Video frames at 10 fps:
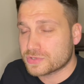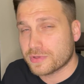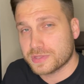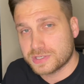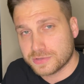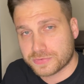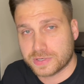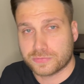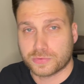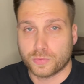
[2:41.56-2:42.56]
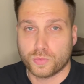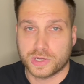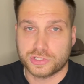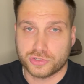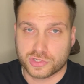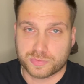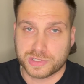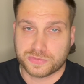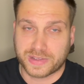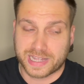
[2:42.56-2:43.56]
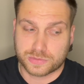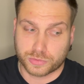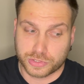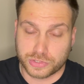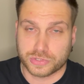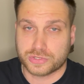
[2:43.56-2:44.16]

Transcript: rather different from what Judas Priest fans were used